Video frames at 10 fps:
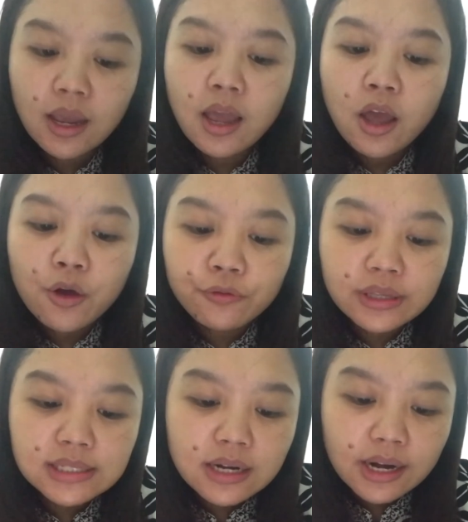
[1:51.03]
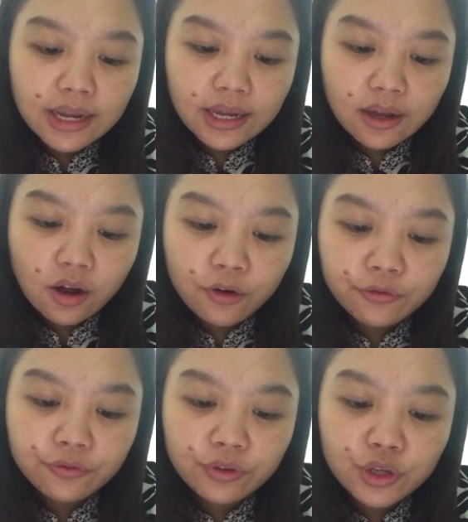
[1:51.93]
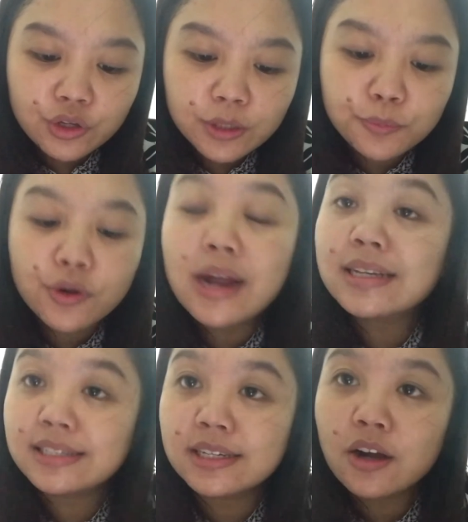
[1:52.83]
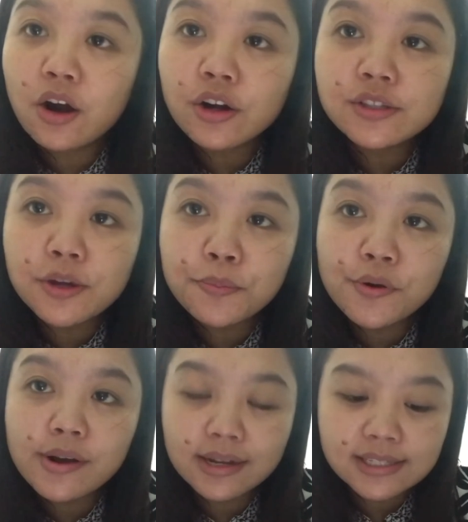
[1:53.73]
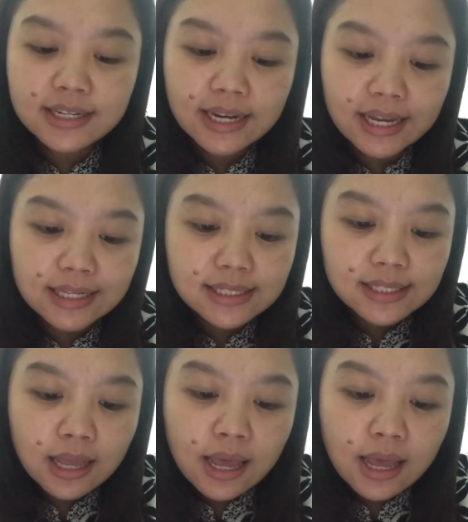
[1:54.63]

Feature of unit production or job production is